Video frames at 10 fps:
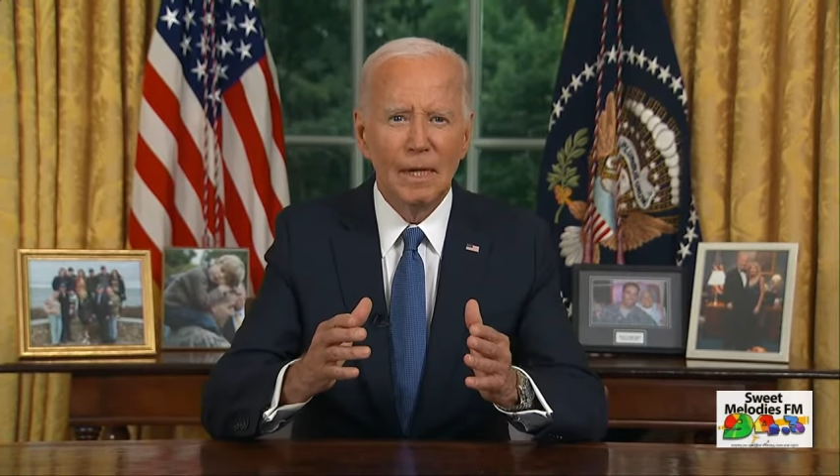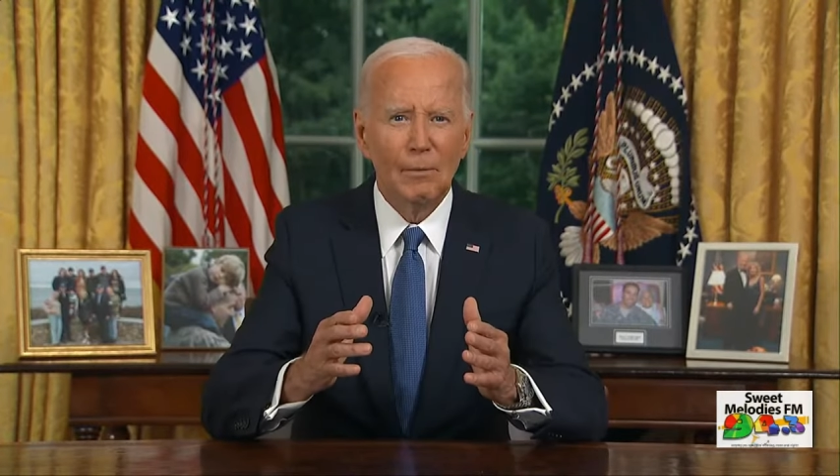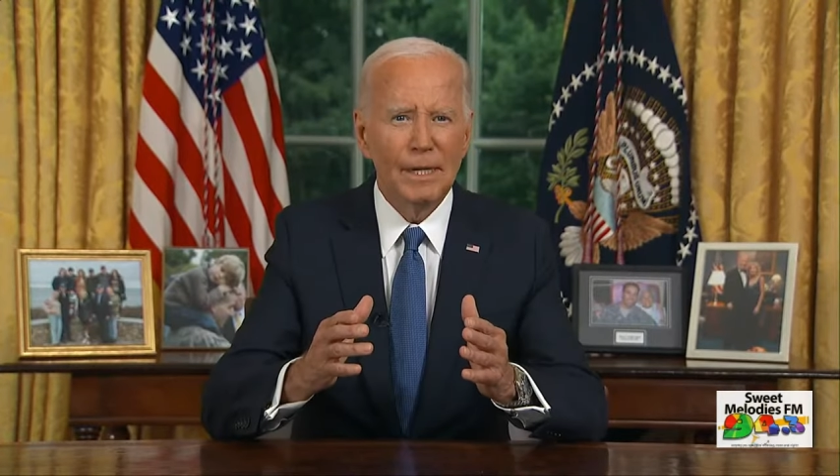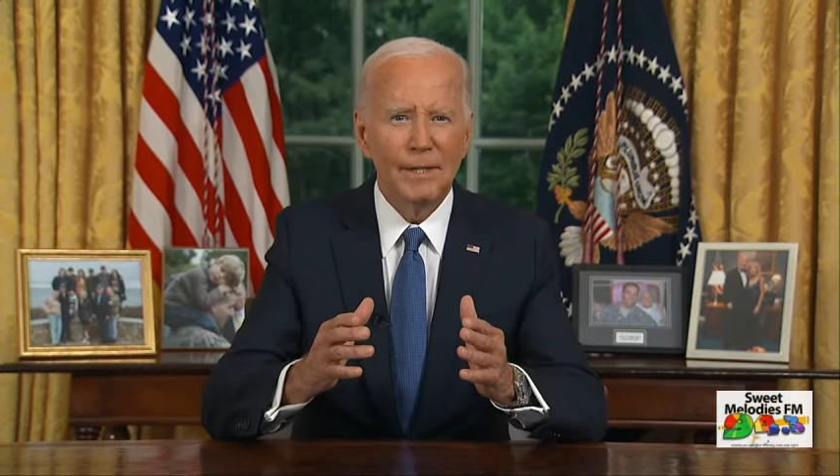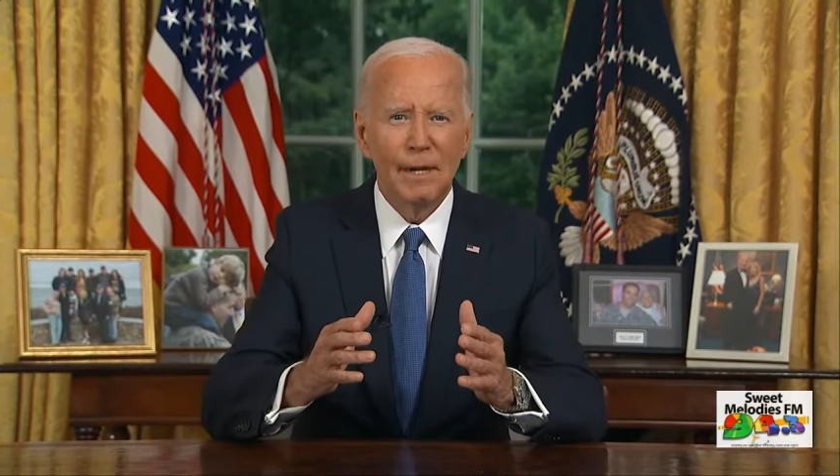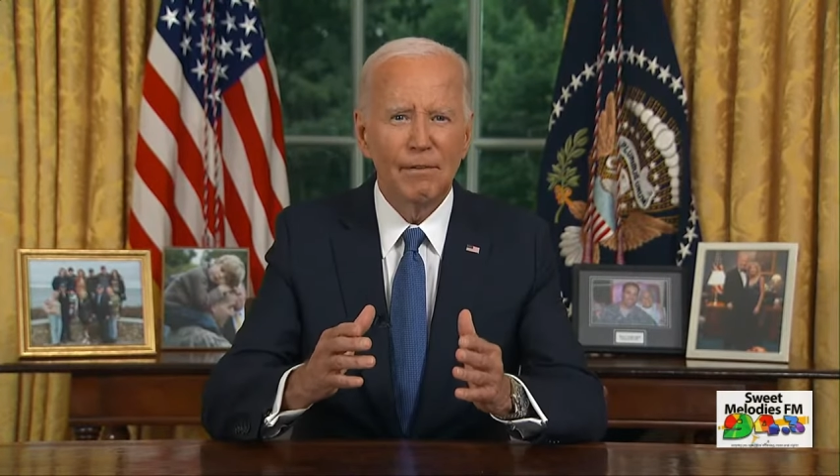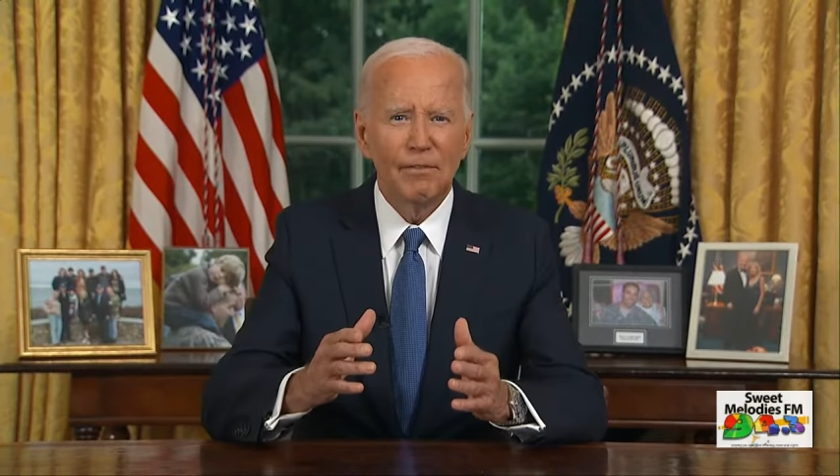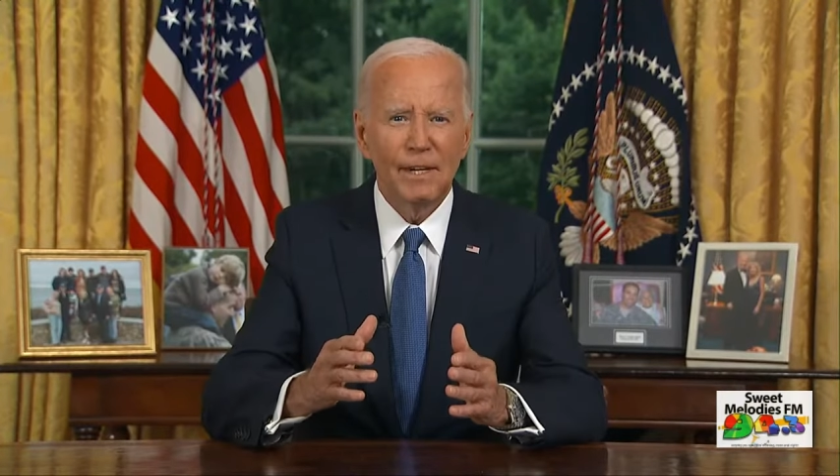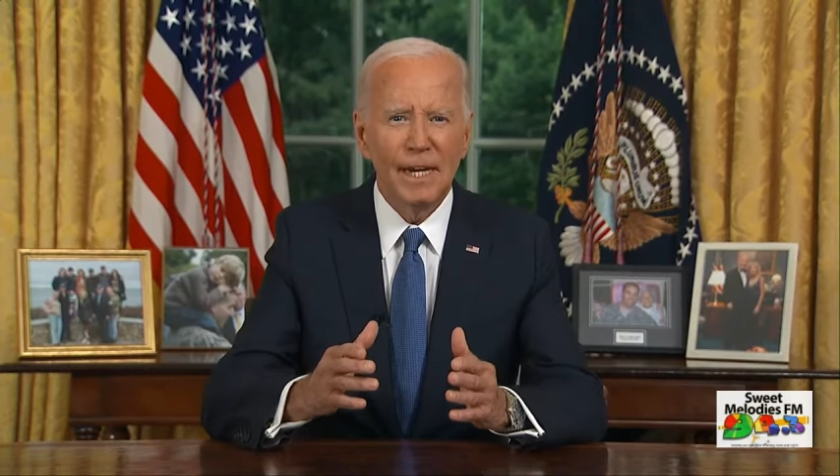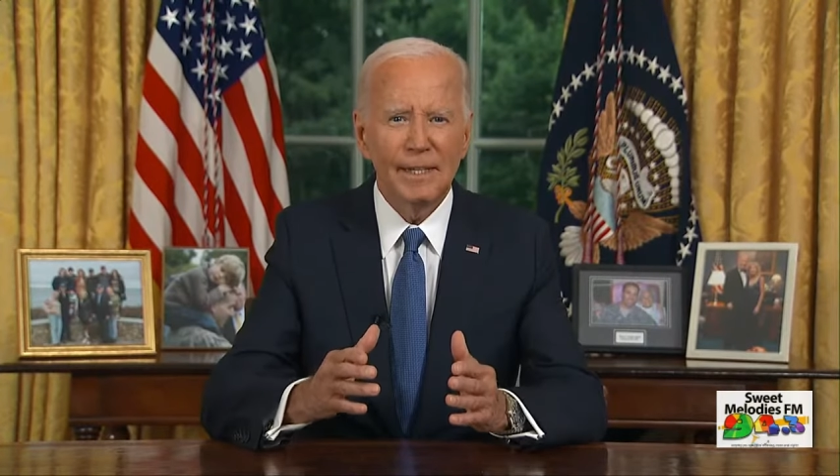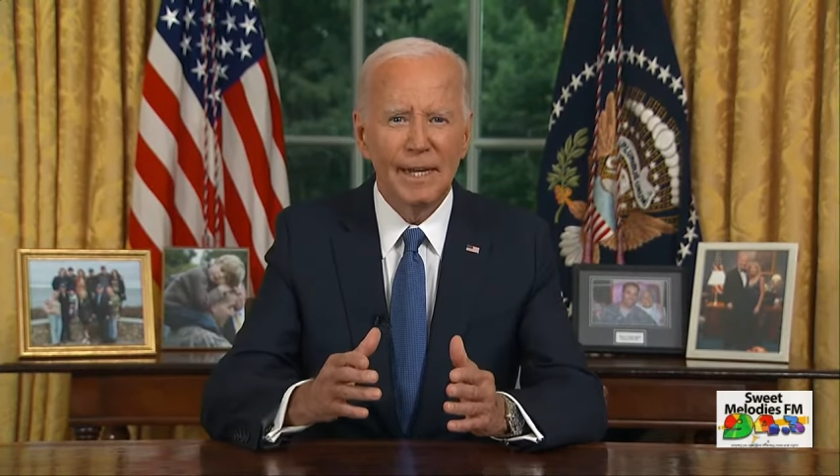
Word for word: We can never forget